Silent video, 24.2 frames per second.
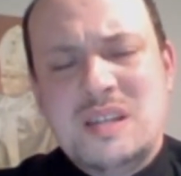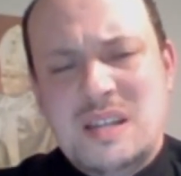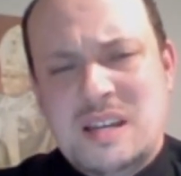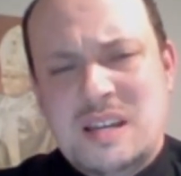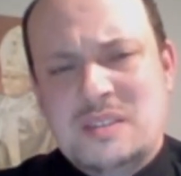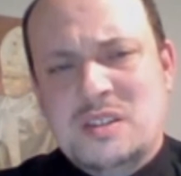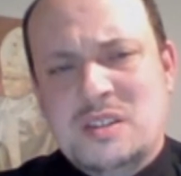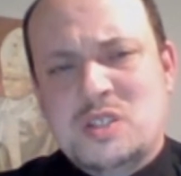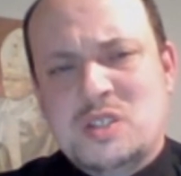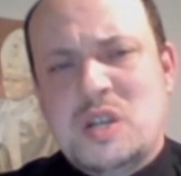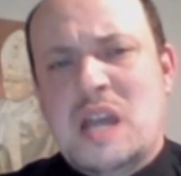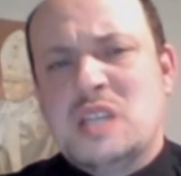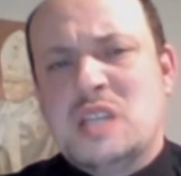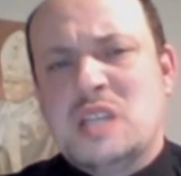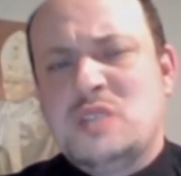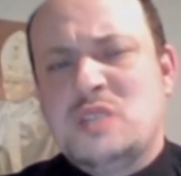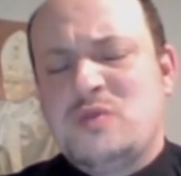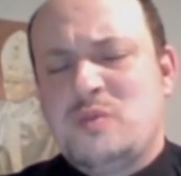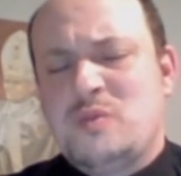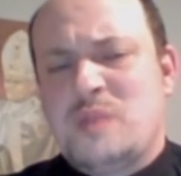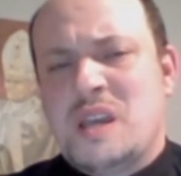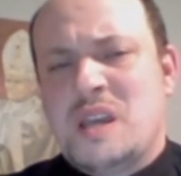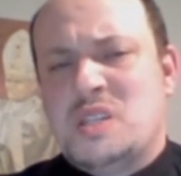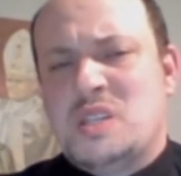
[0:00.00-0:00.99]
And the
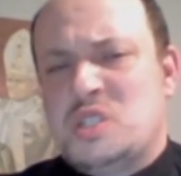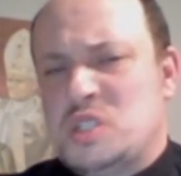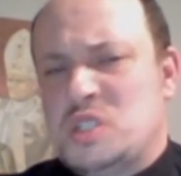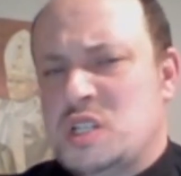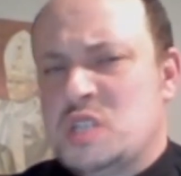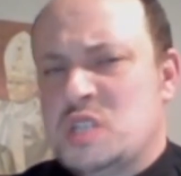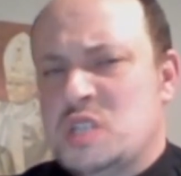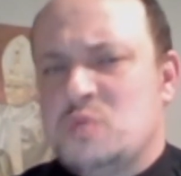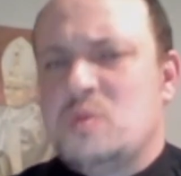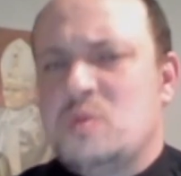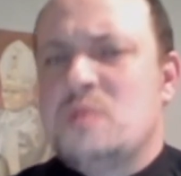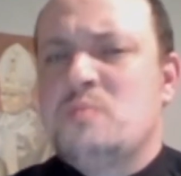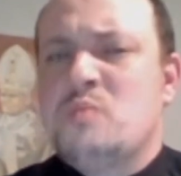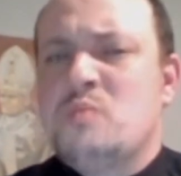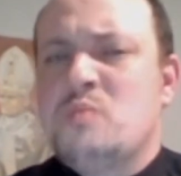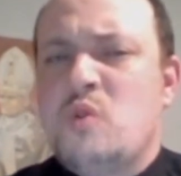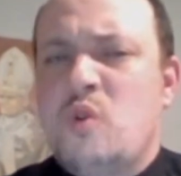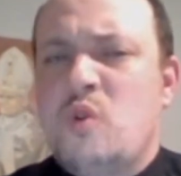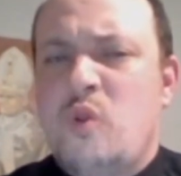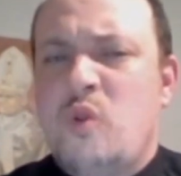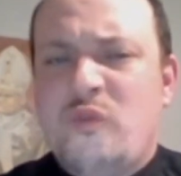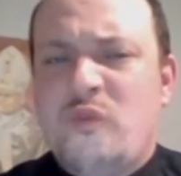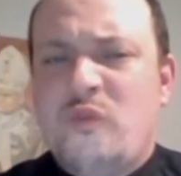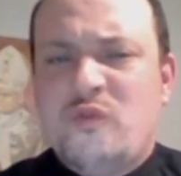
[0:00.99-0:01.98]
transformation as we
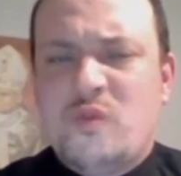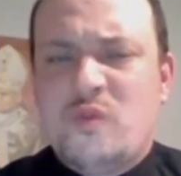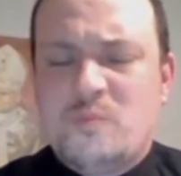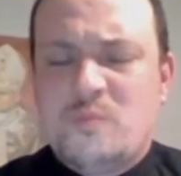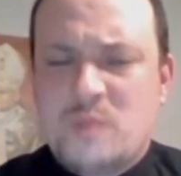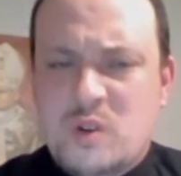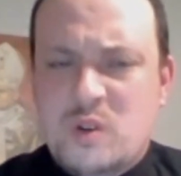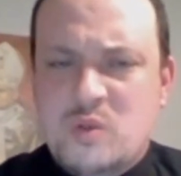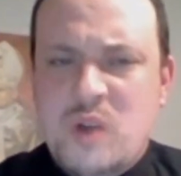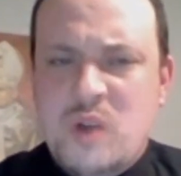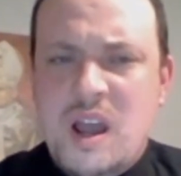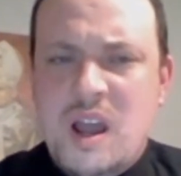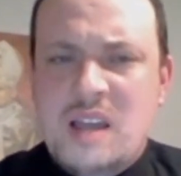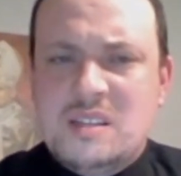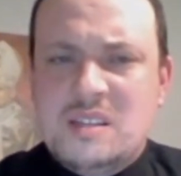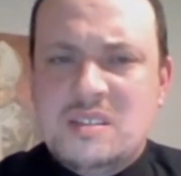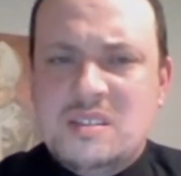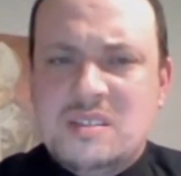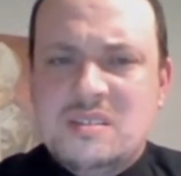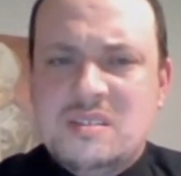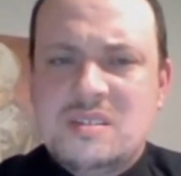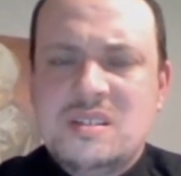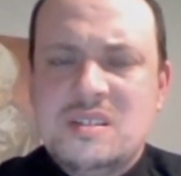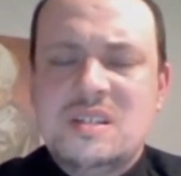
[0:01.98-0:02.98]
move from
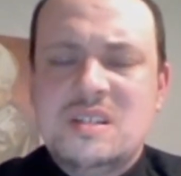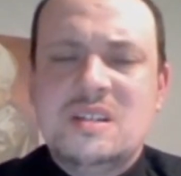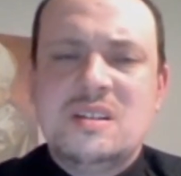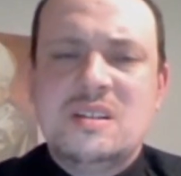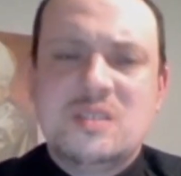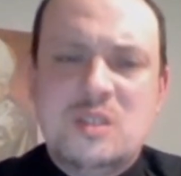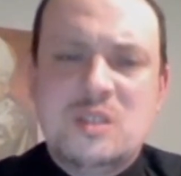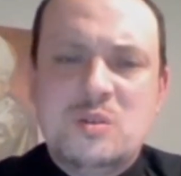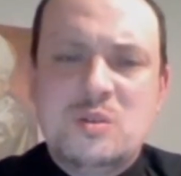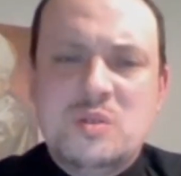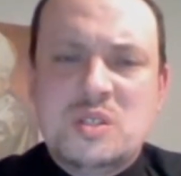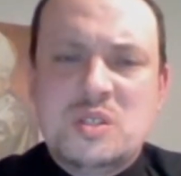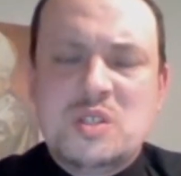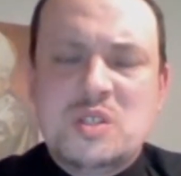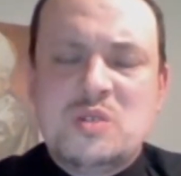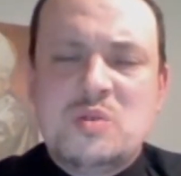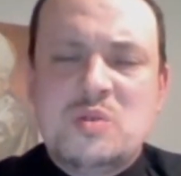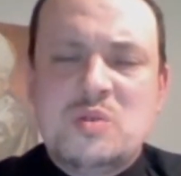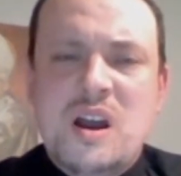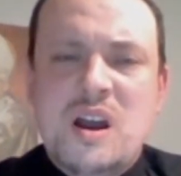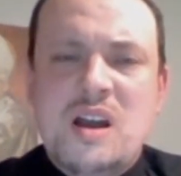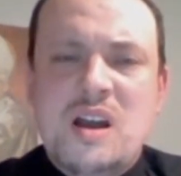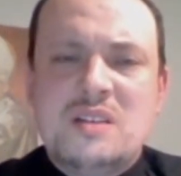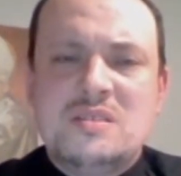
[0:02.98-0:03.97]
Christ to his
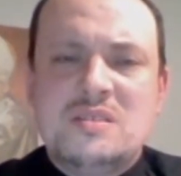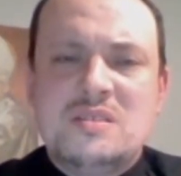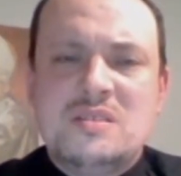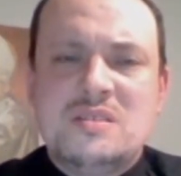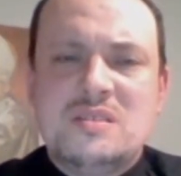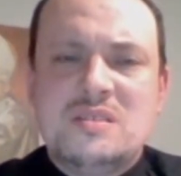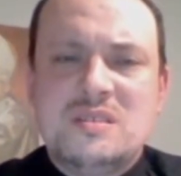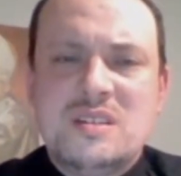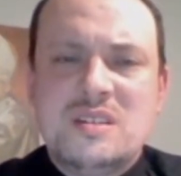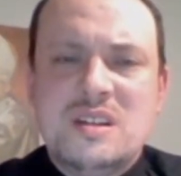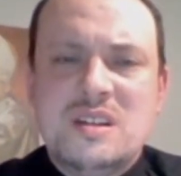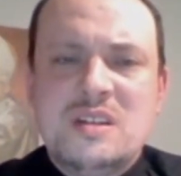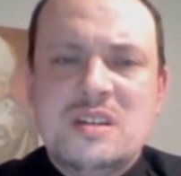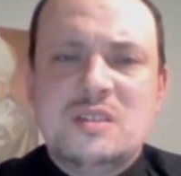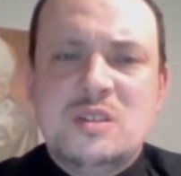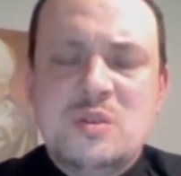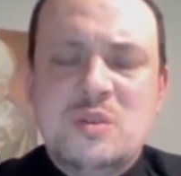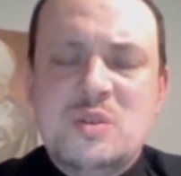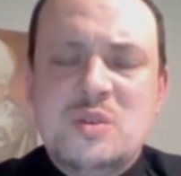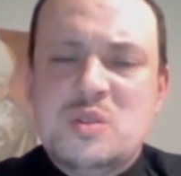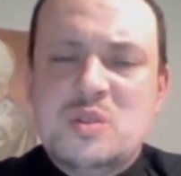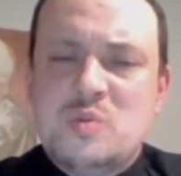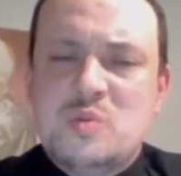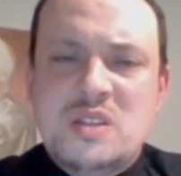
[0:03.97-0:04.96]
cross, to
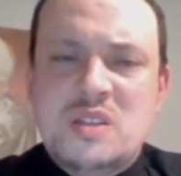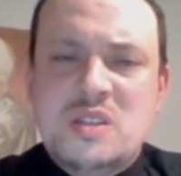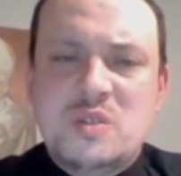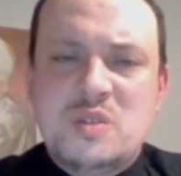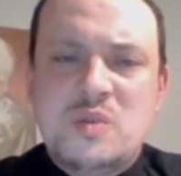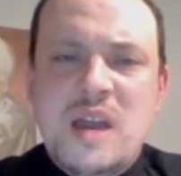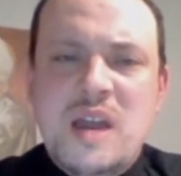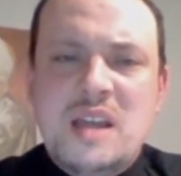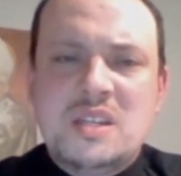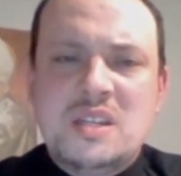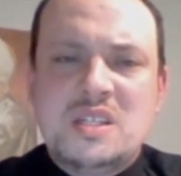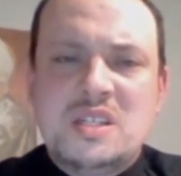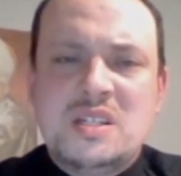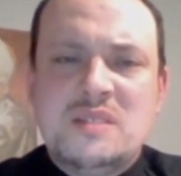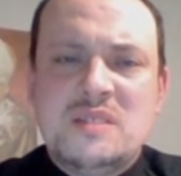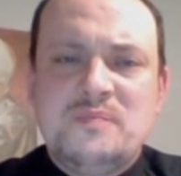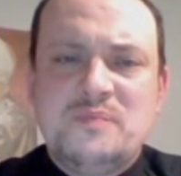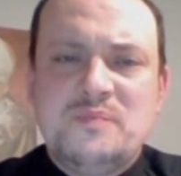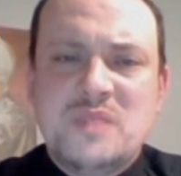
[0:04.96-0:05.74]
his resurrection,